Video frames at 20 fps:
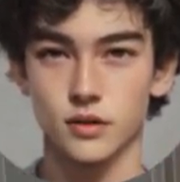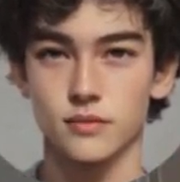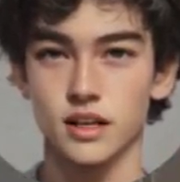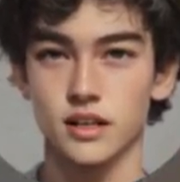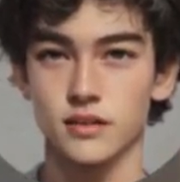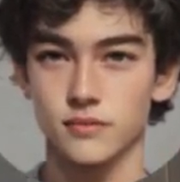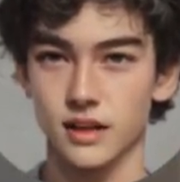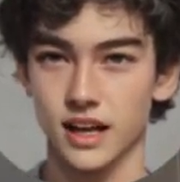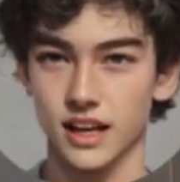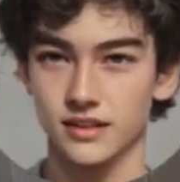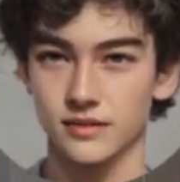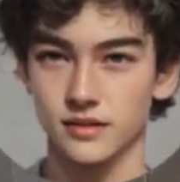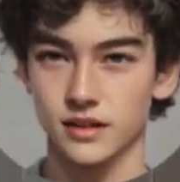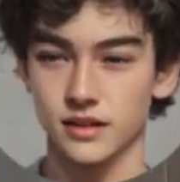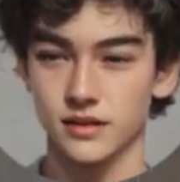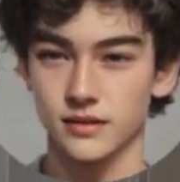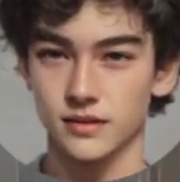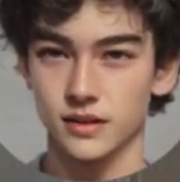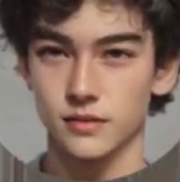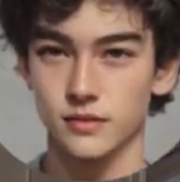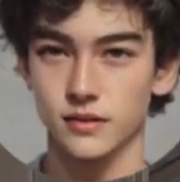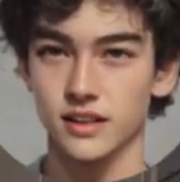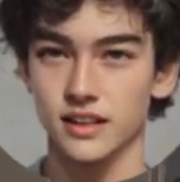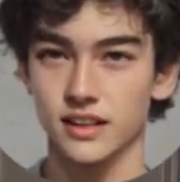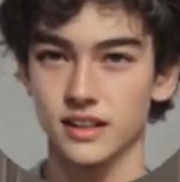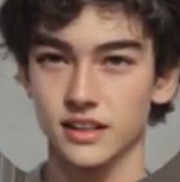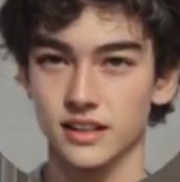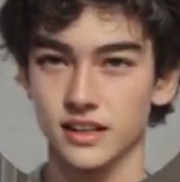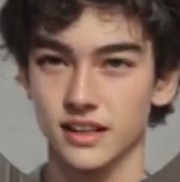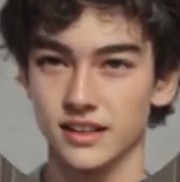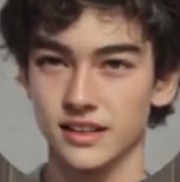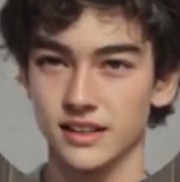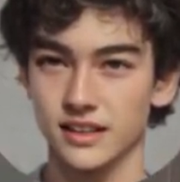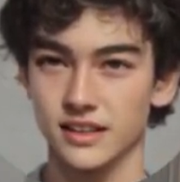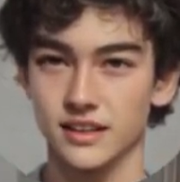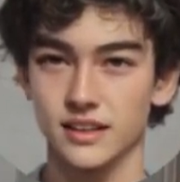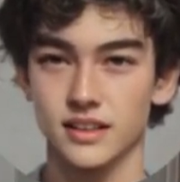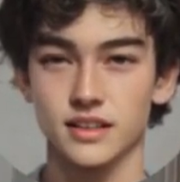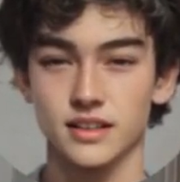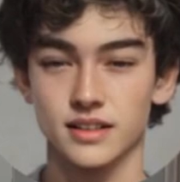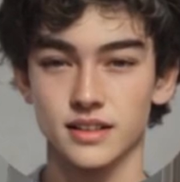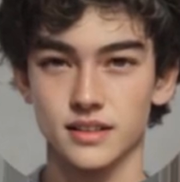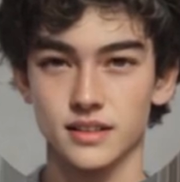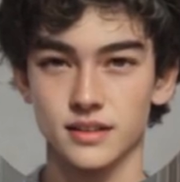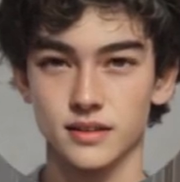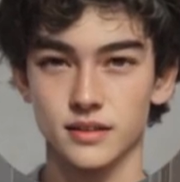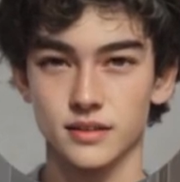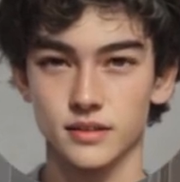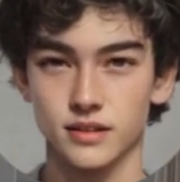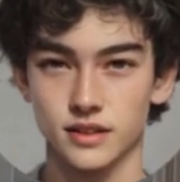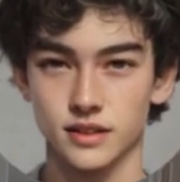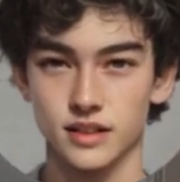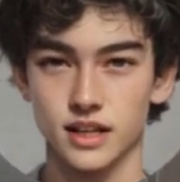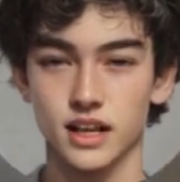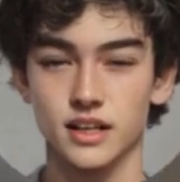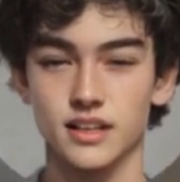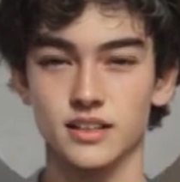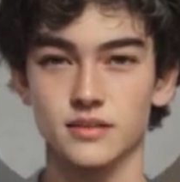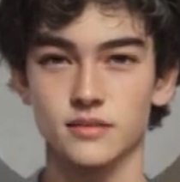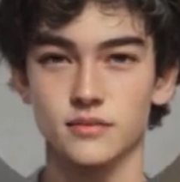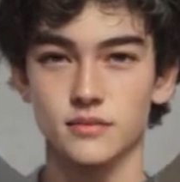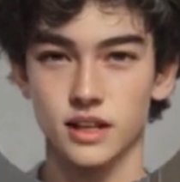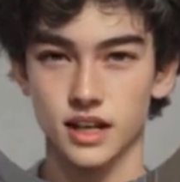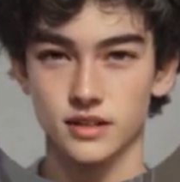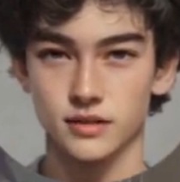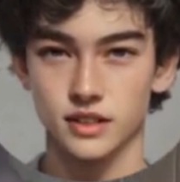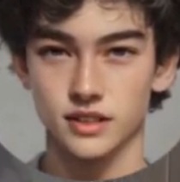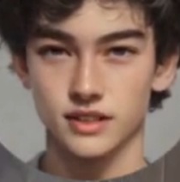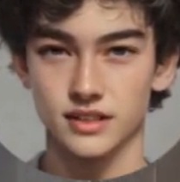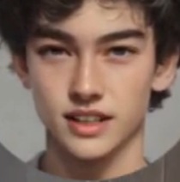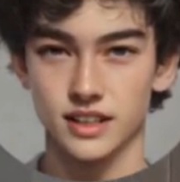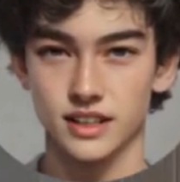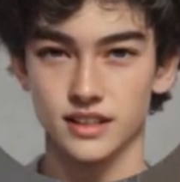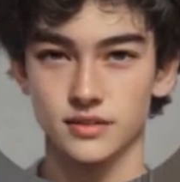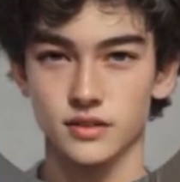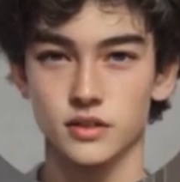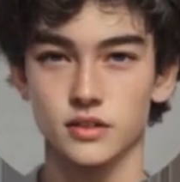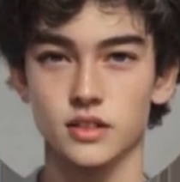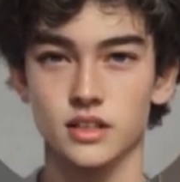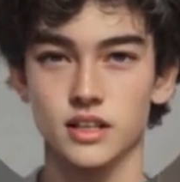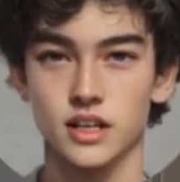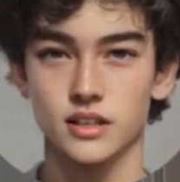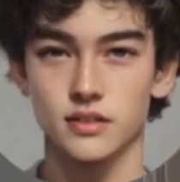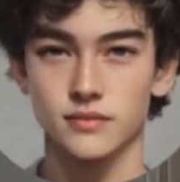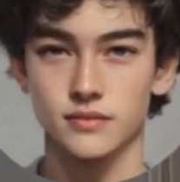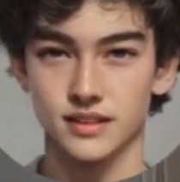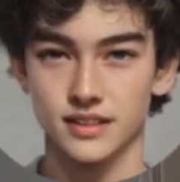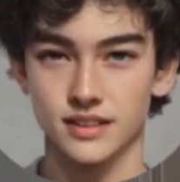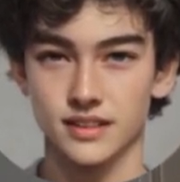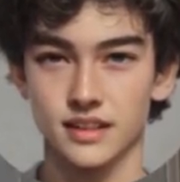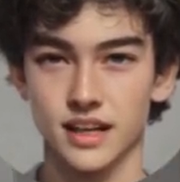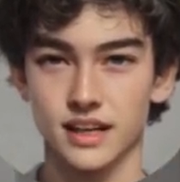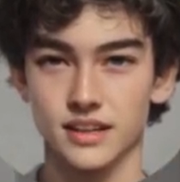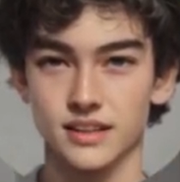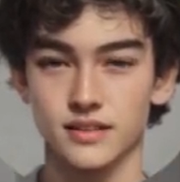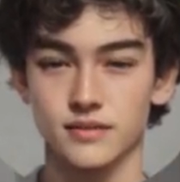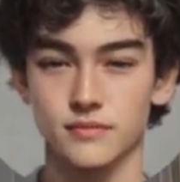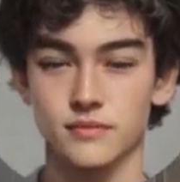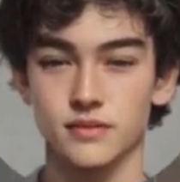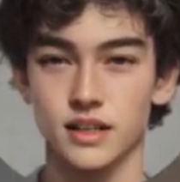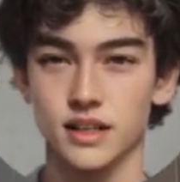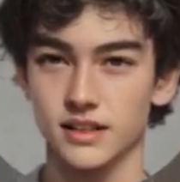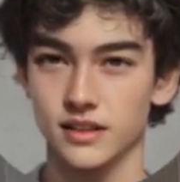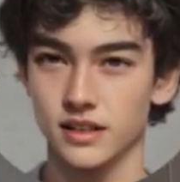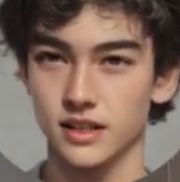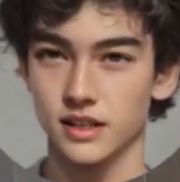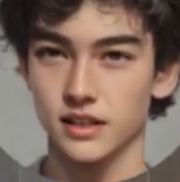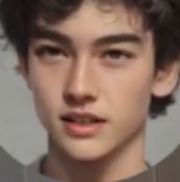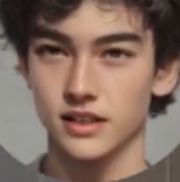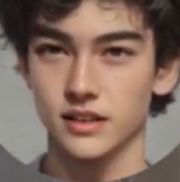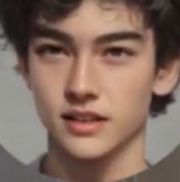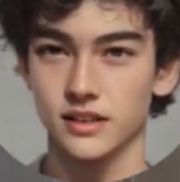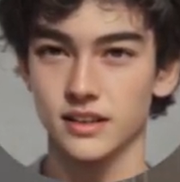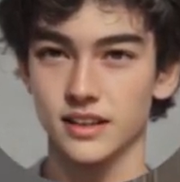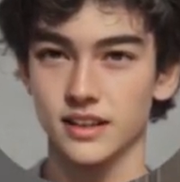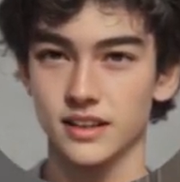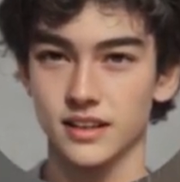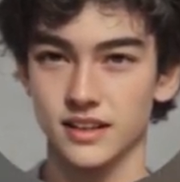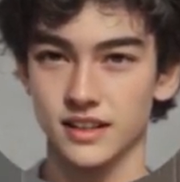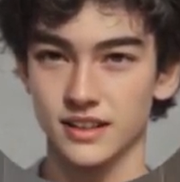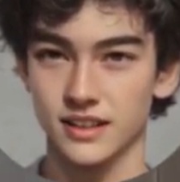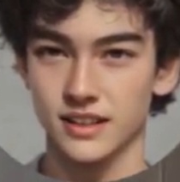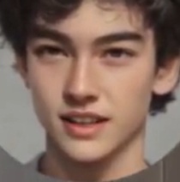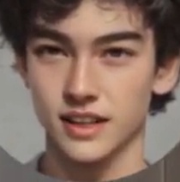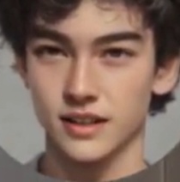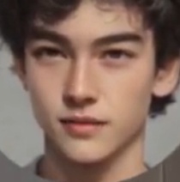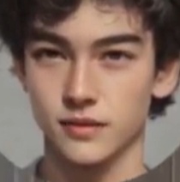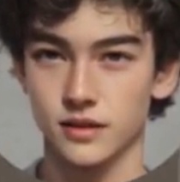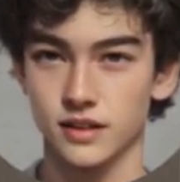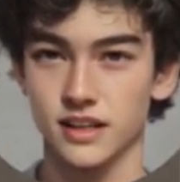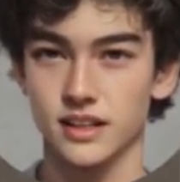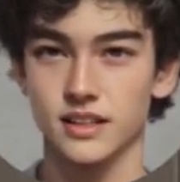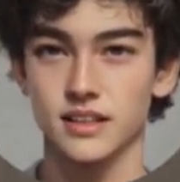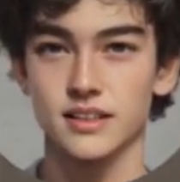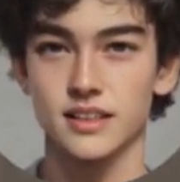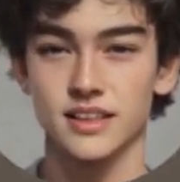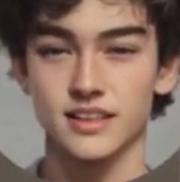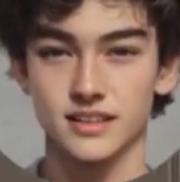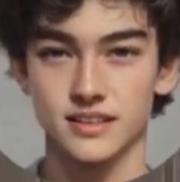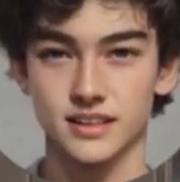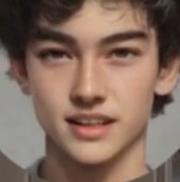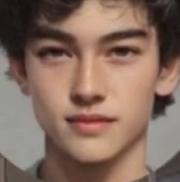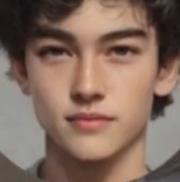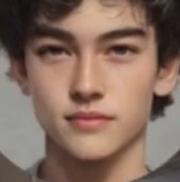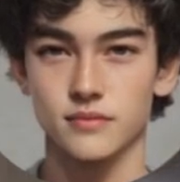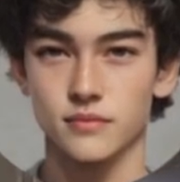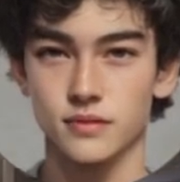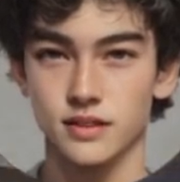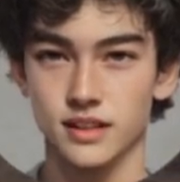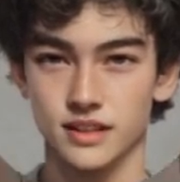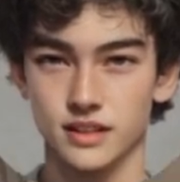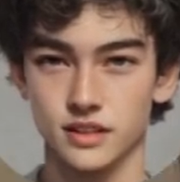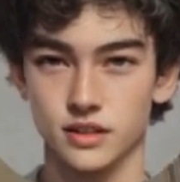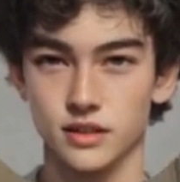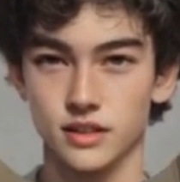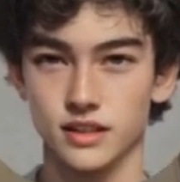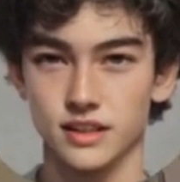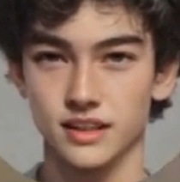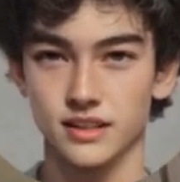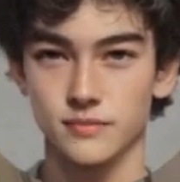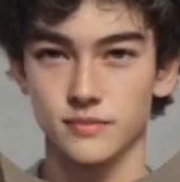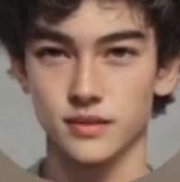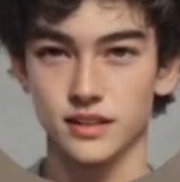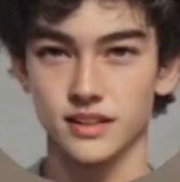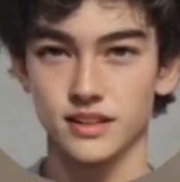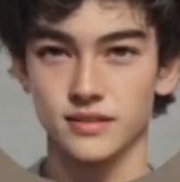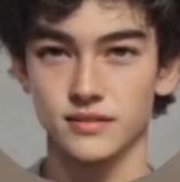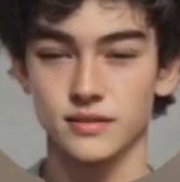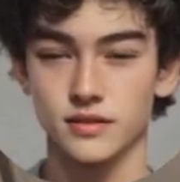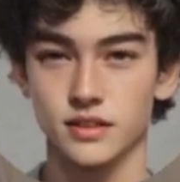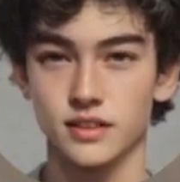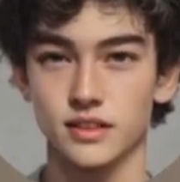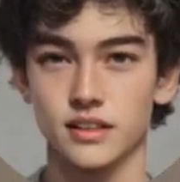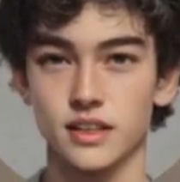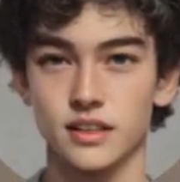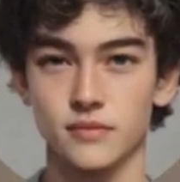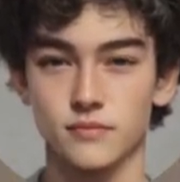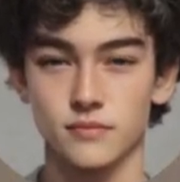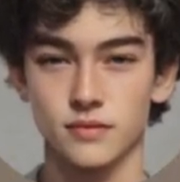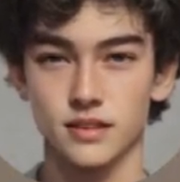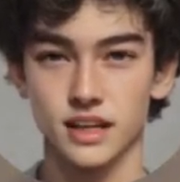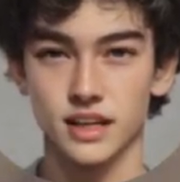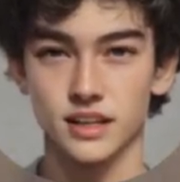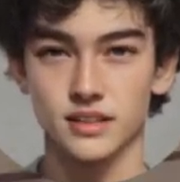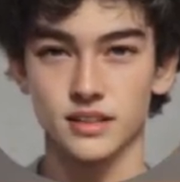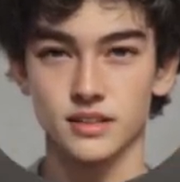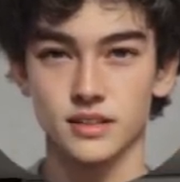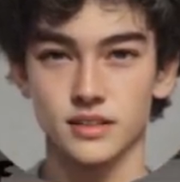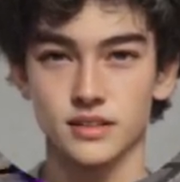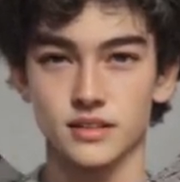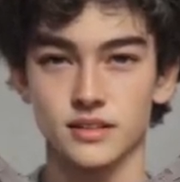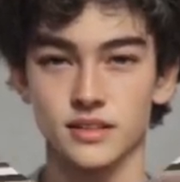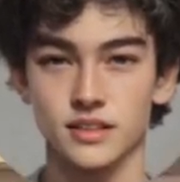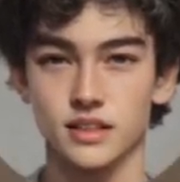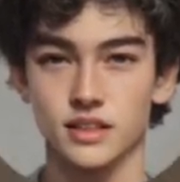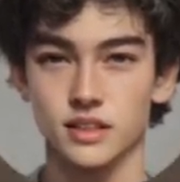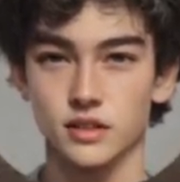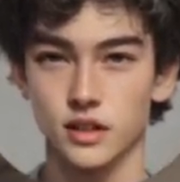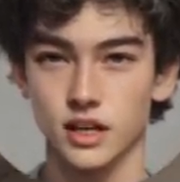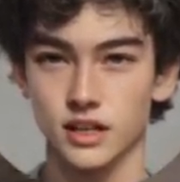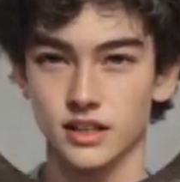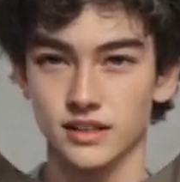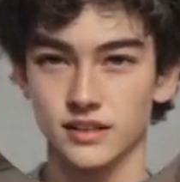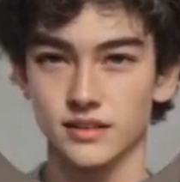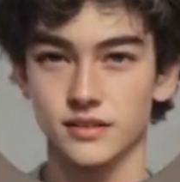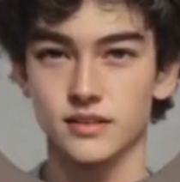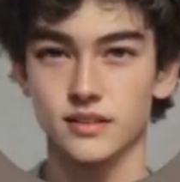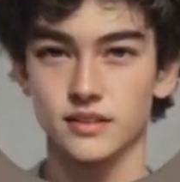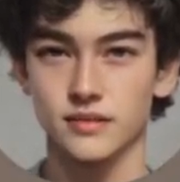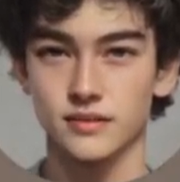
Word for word: being mindful of your position. Utilize Devour to heal yourself and stay nice. in the fight longer. And when things get oh, tough, use Dismiss to escape dangerous situations.